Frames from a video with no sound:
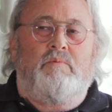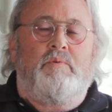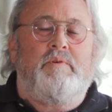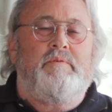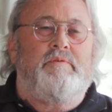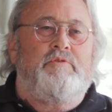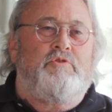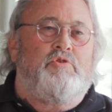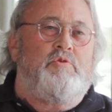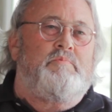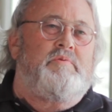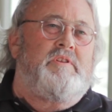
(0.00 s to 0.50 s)
We
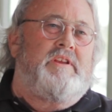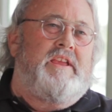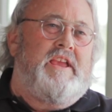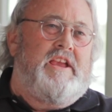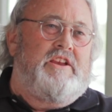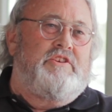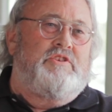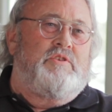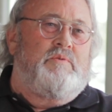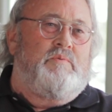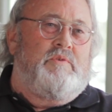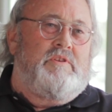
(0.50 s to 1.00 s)
were
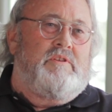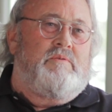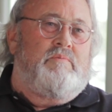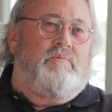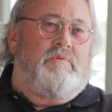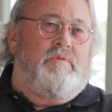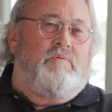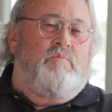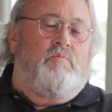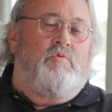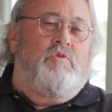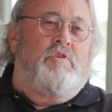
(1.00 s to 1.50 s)
duplication with,
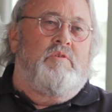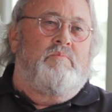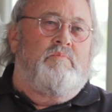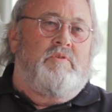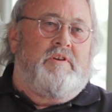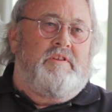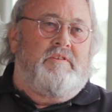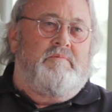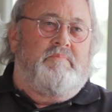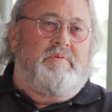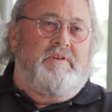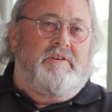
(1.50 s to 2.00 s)
with Warner
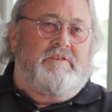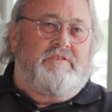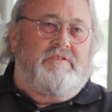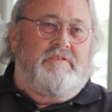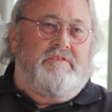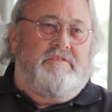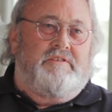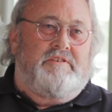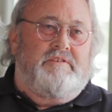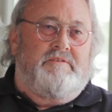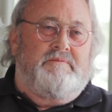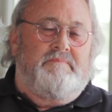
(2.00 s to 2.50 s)
Brothers
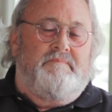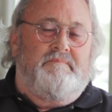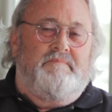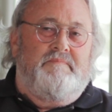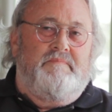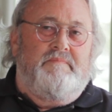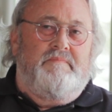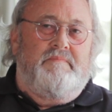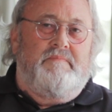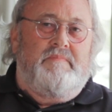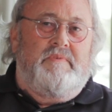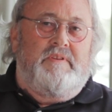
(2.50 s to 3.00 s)
Pictures.
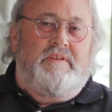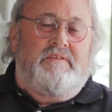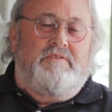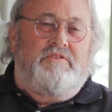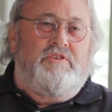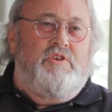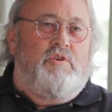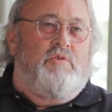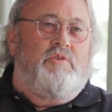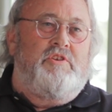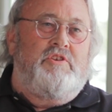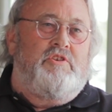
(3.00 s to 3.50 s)
That's
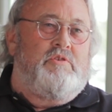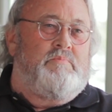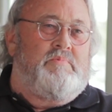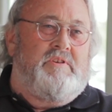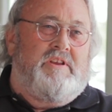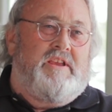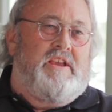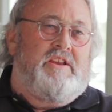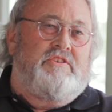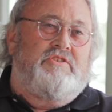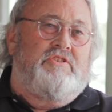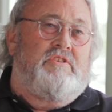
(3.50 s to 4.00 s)
the only
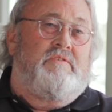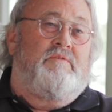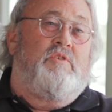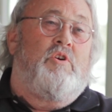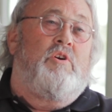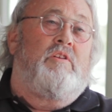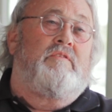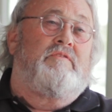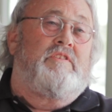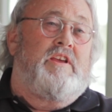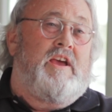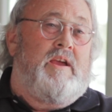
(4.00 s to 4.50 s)
duplication of
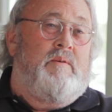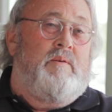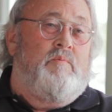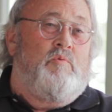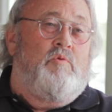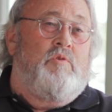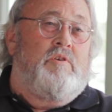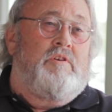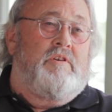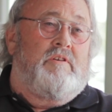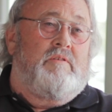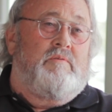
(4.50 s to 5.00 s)
all of Time
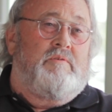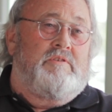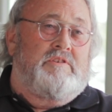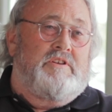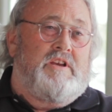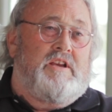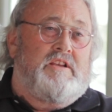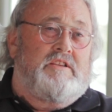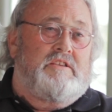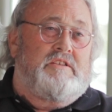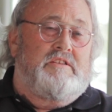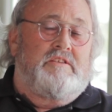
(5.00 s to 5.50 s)
Warner, was
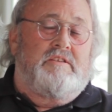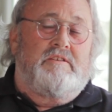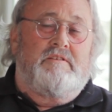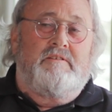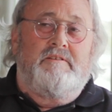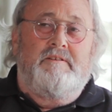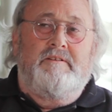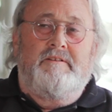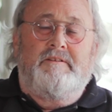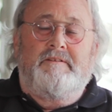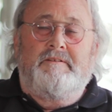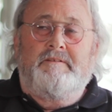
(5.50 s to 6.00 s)
us.
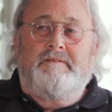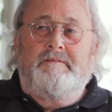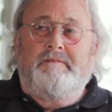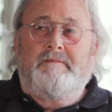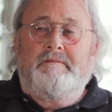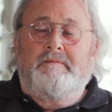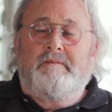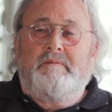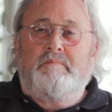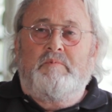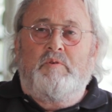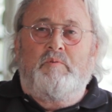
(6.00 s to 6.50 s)

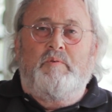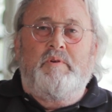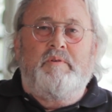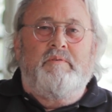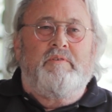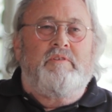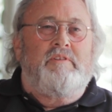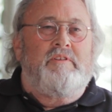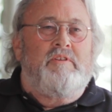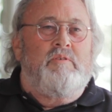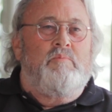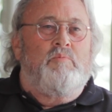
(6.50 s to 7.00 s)
But we were a
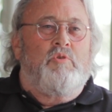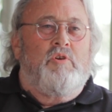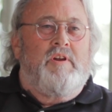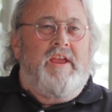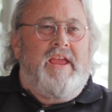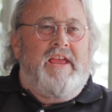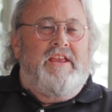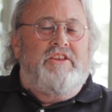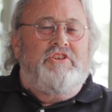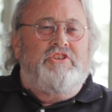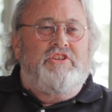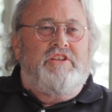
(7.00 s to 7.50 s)
little more
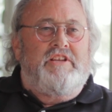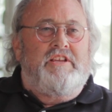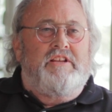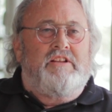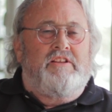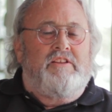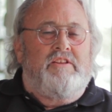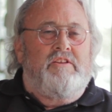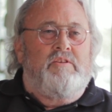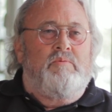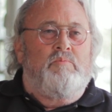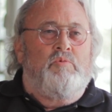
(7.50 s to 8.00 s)
edgy and a
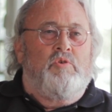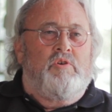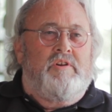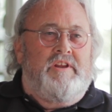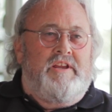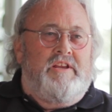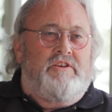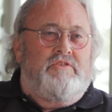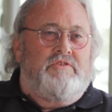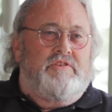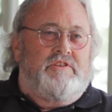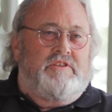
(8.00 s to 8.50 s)
little more
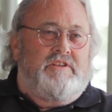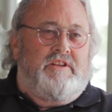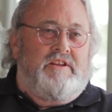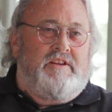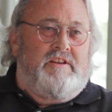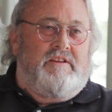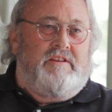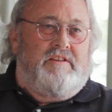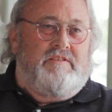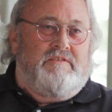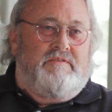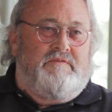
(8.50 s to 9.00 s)

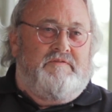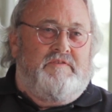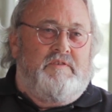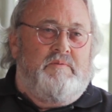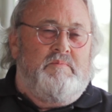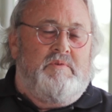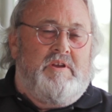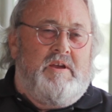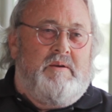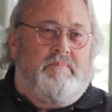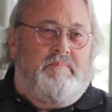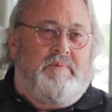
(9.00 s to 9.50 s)
interesting as a film
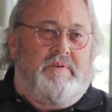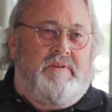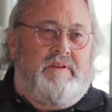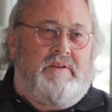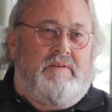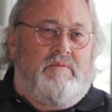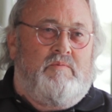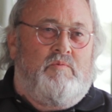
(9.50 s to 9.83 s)
company.